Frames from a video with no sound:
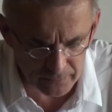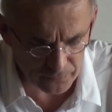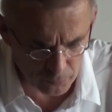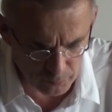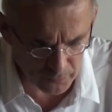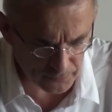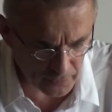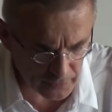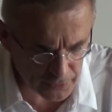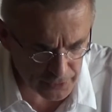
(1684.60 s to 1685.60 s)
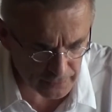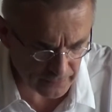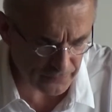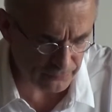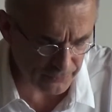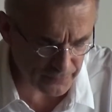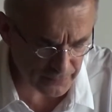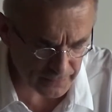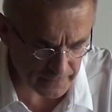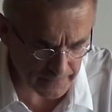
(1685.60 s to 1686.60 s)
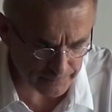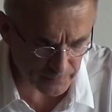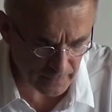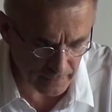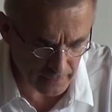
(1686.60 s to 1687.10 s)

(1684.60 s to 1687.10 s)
this form of knowledge has recently